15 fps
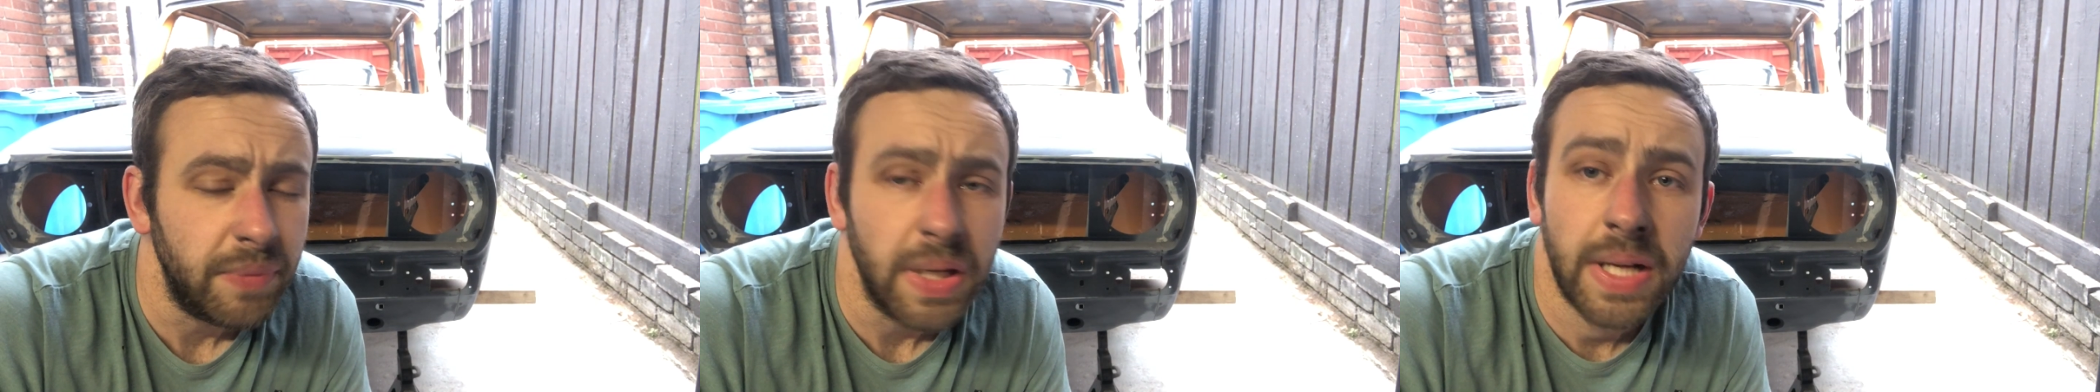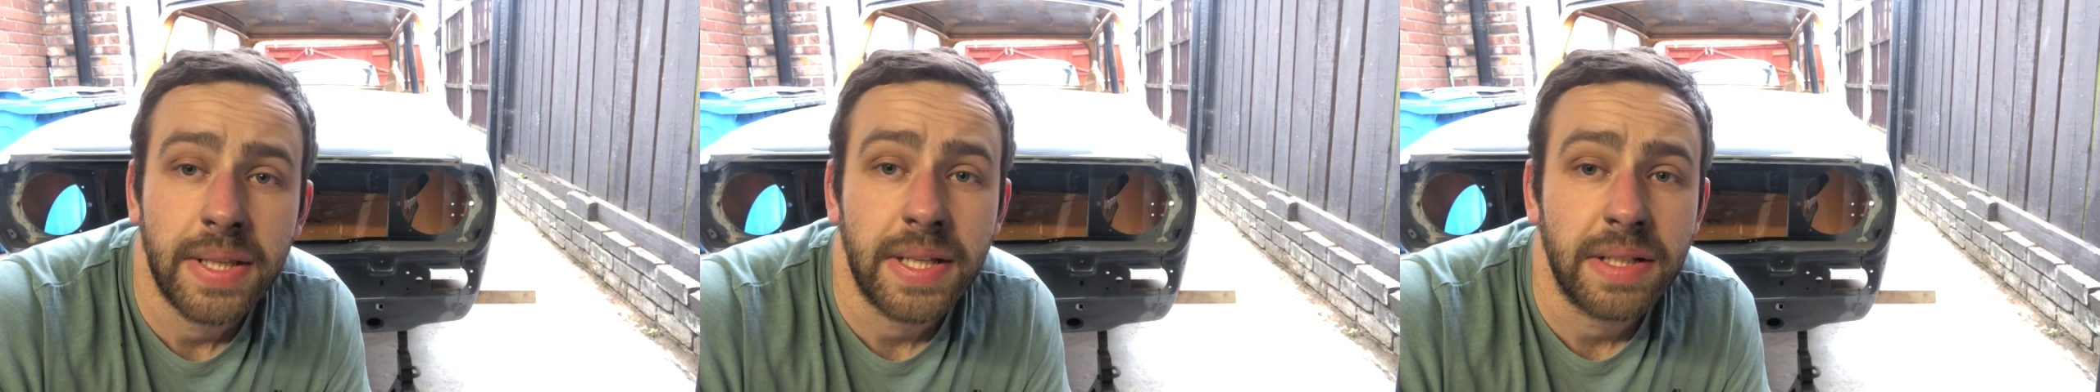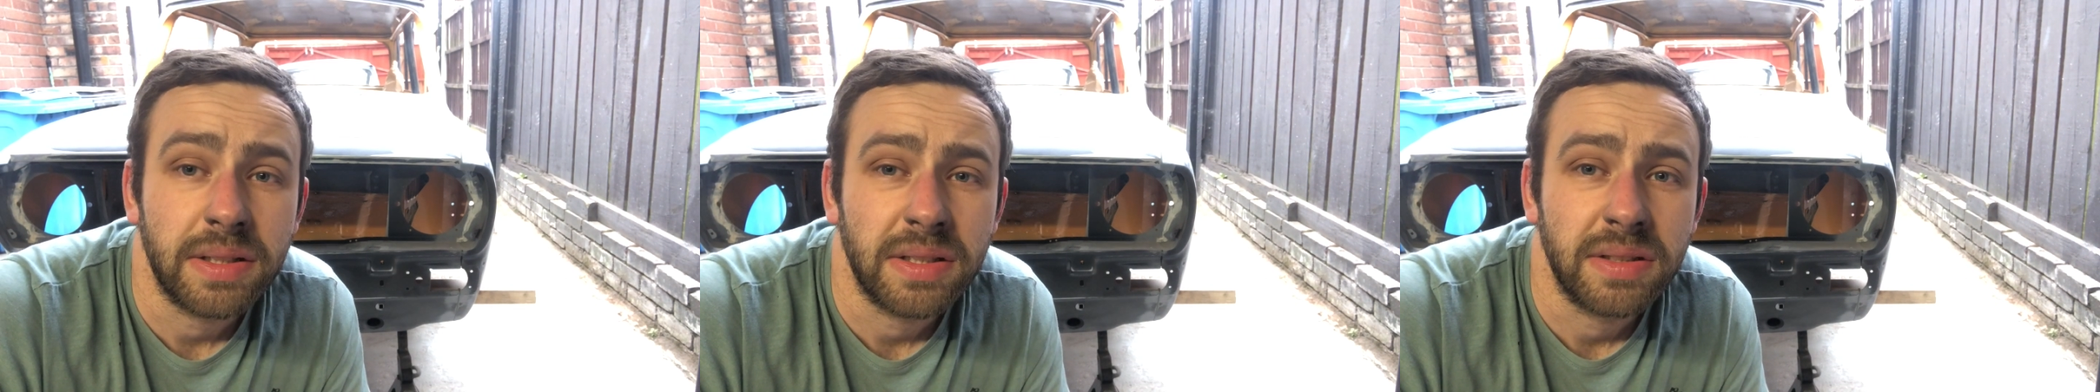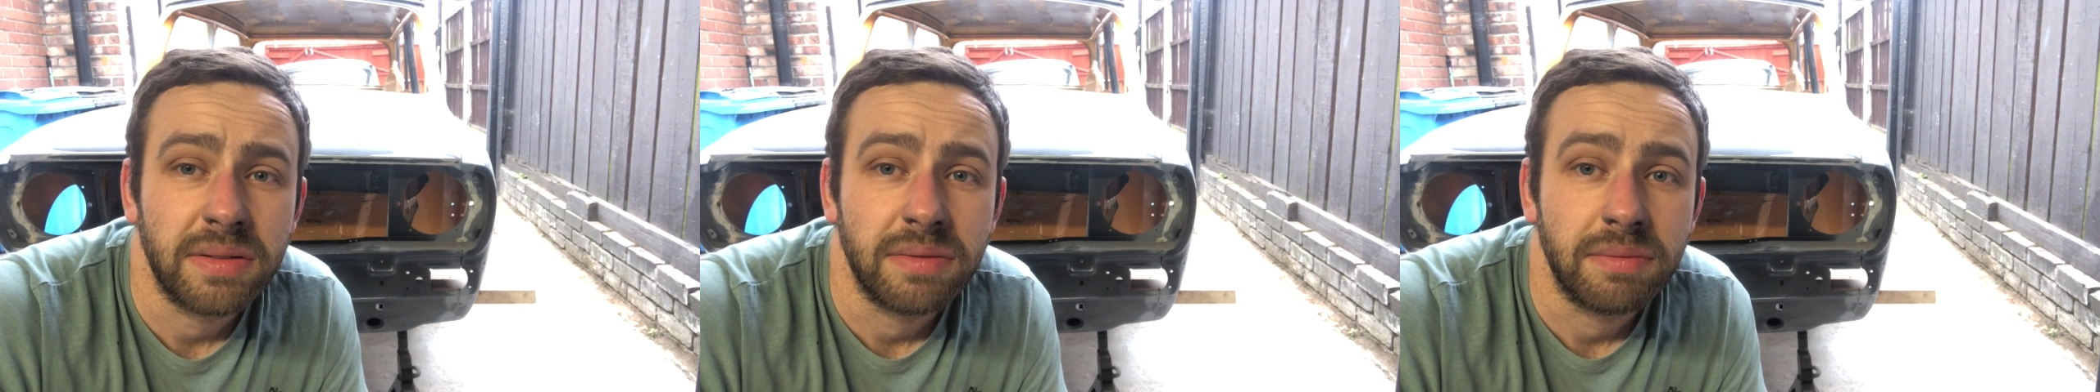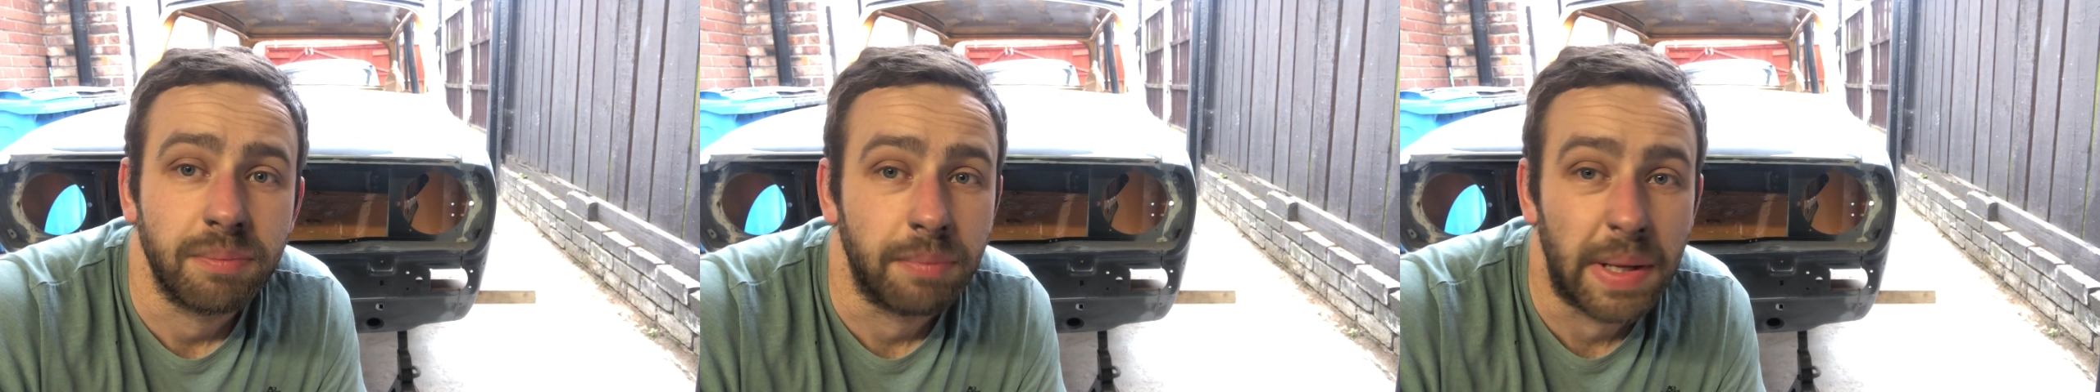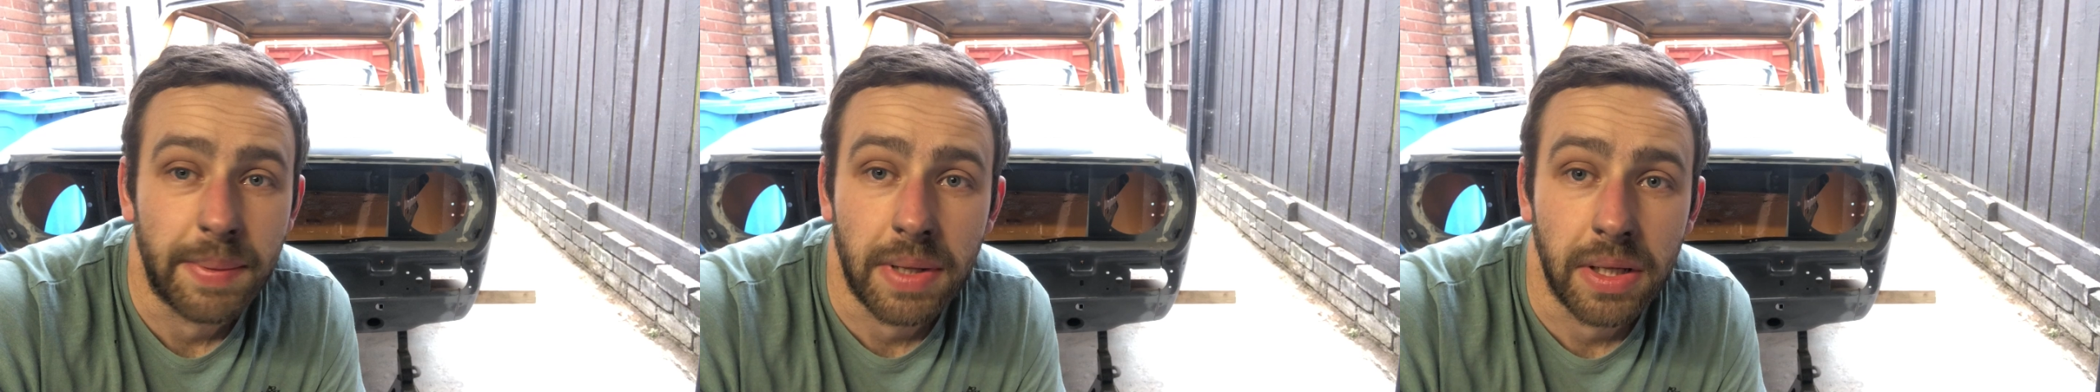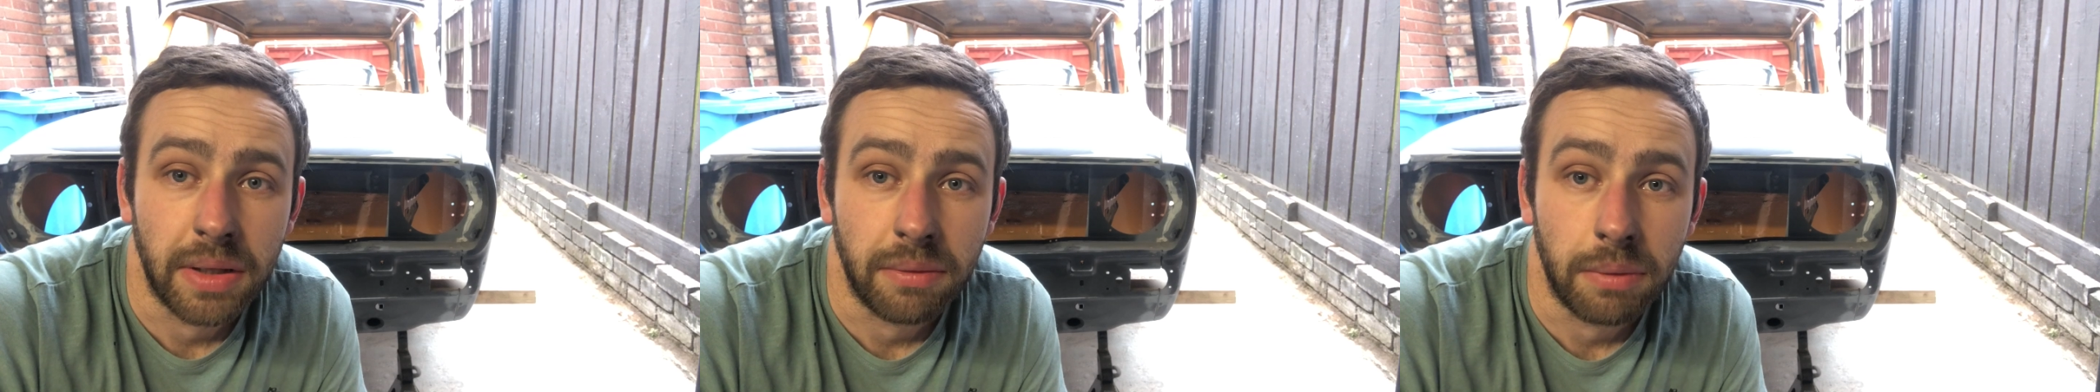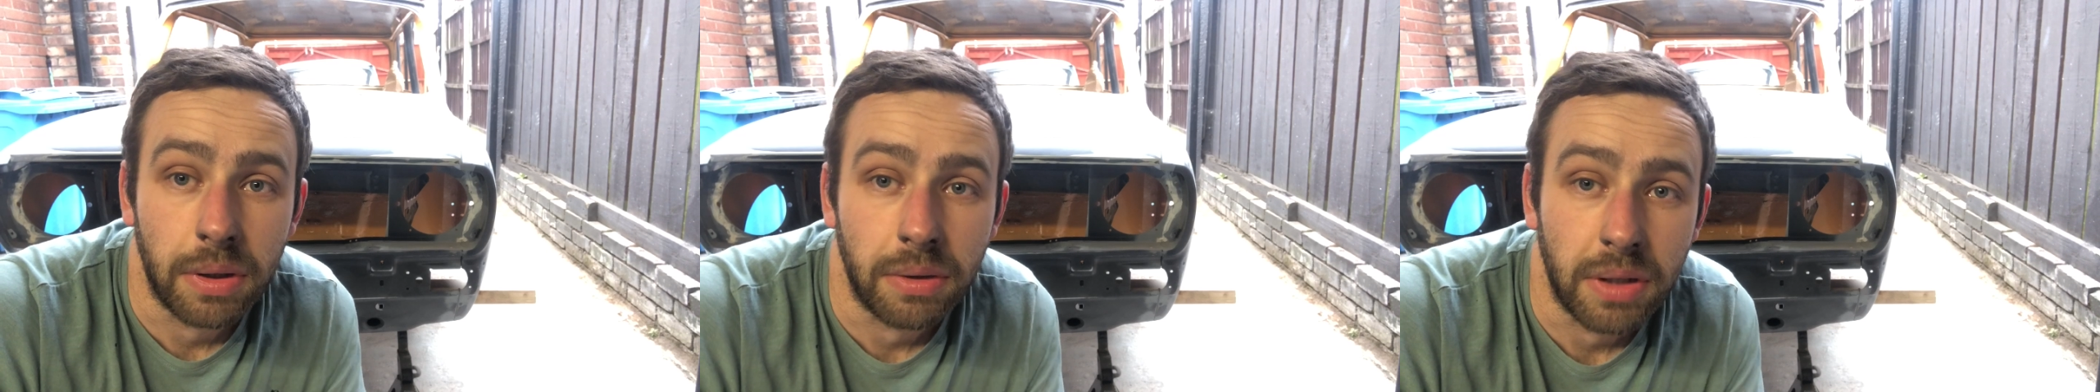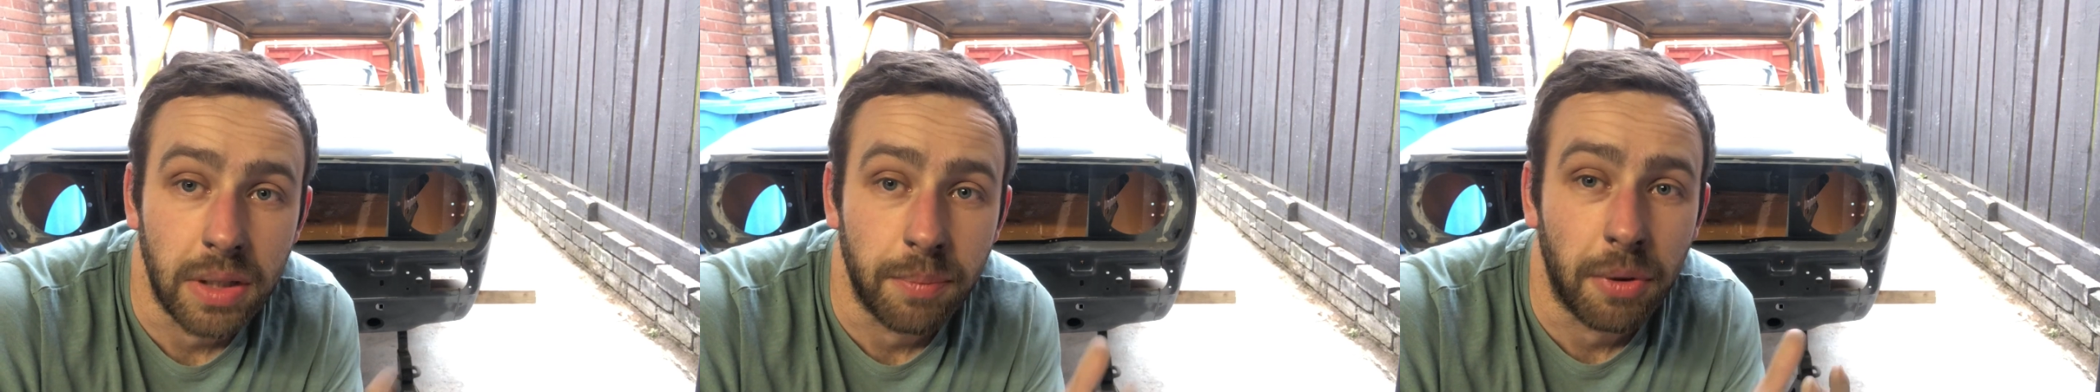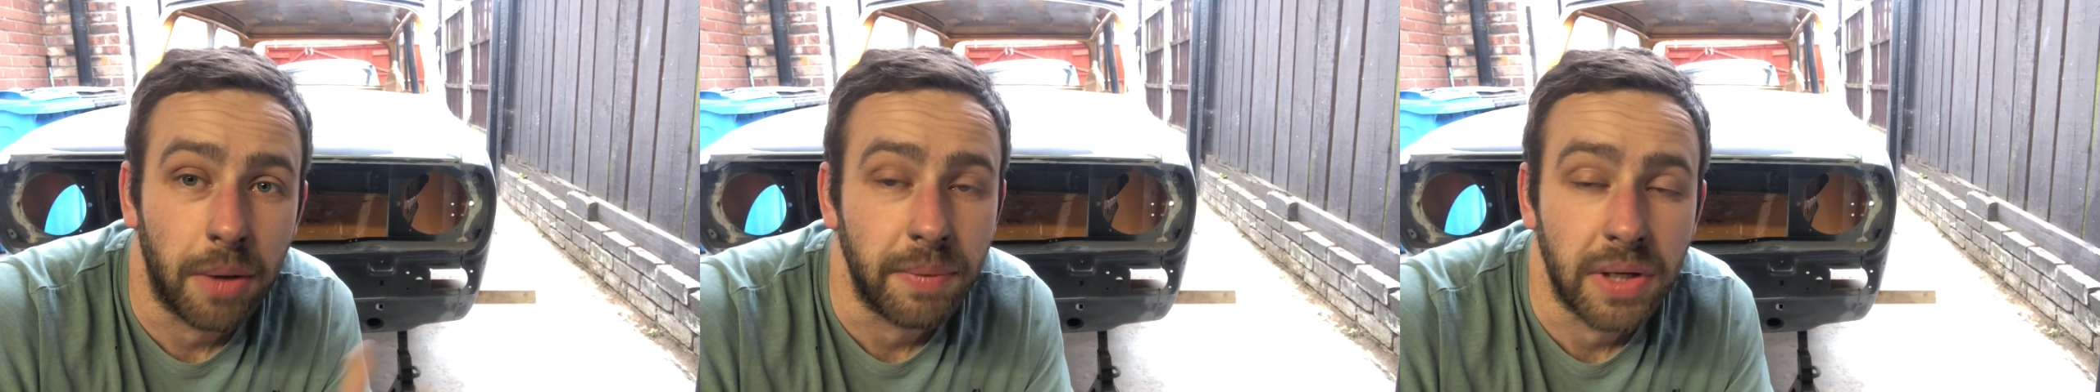then maybe, well, I'm going to
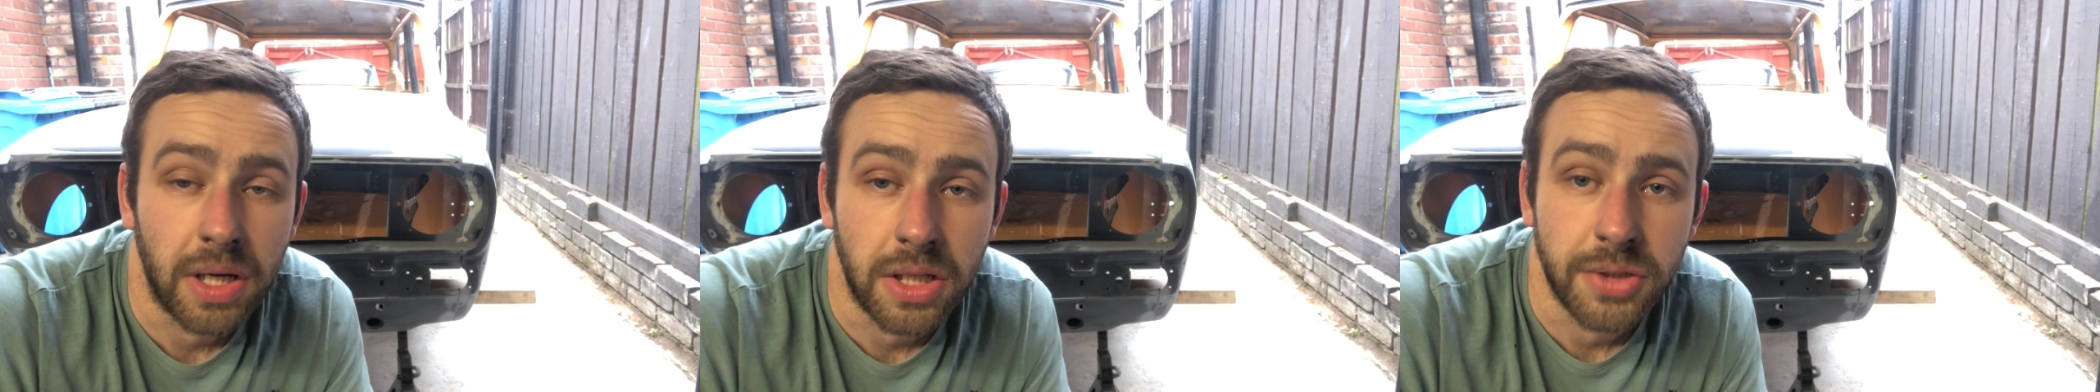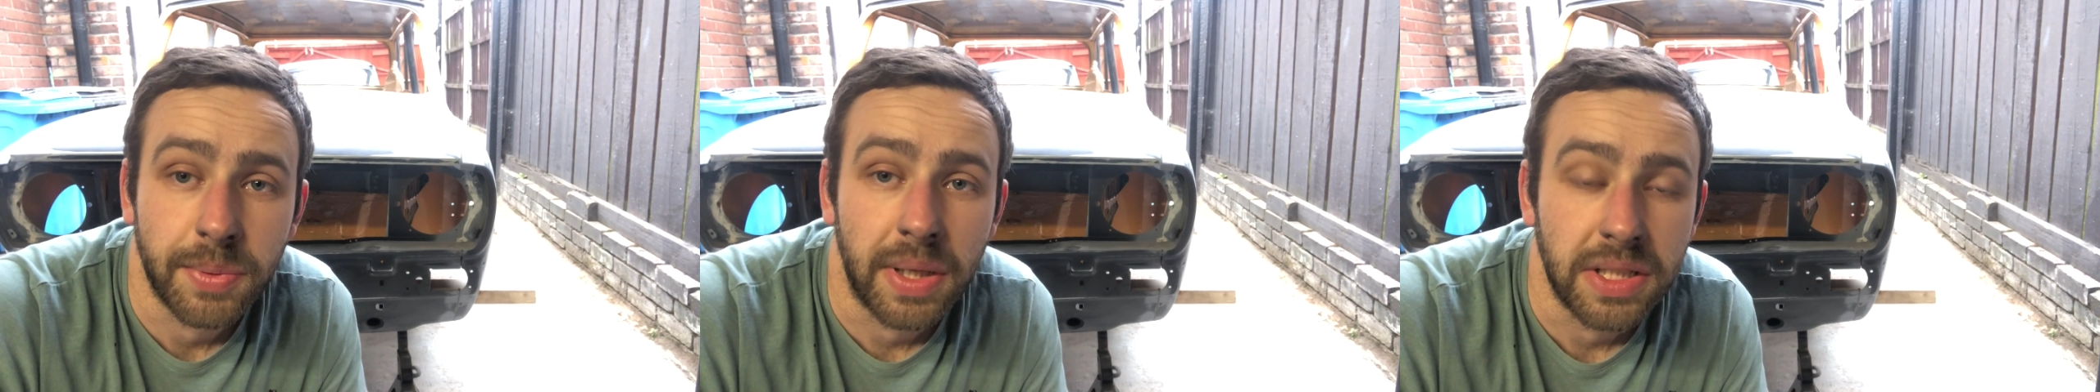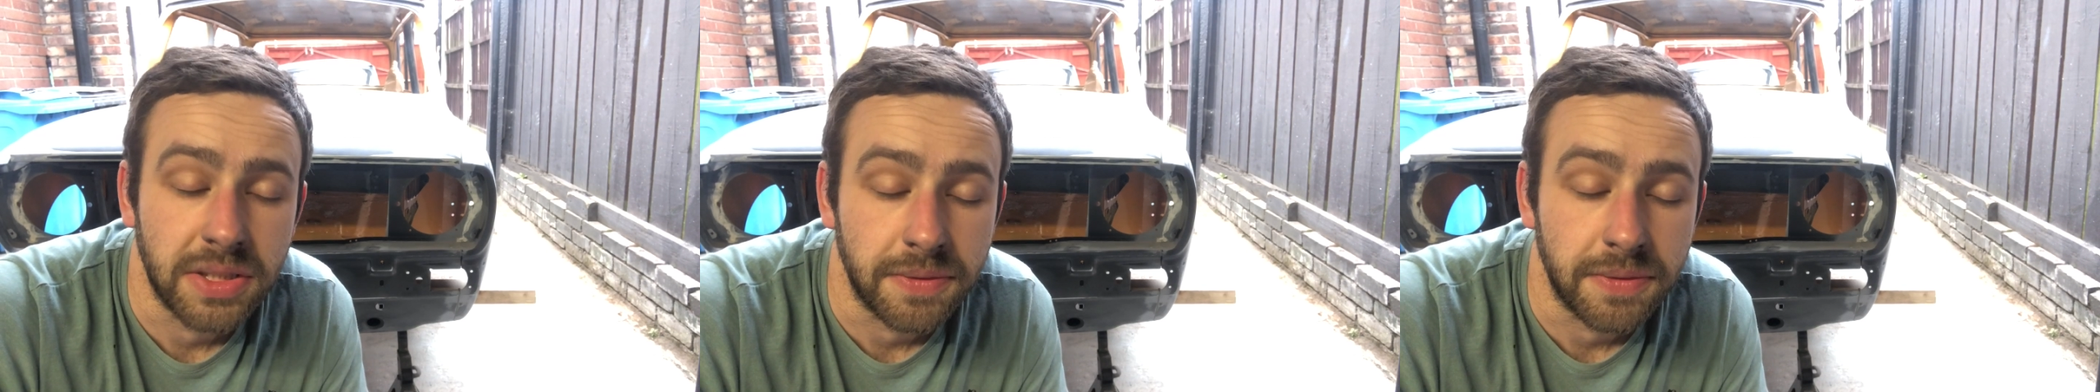prime the car twice.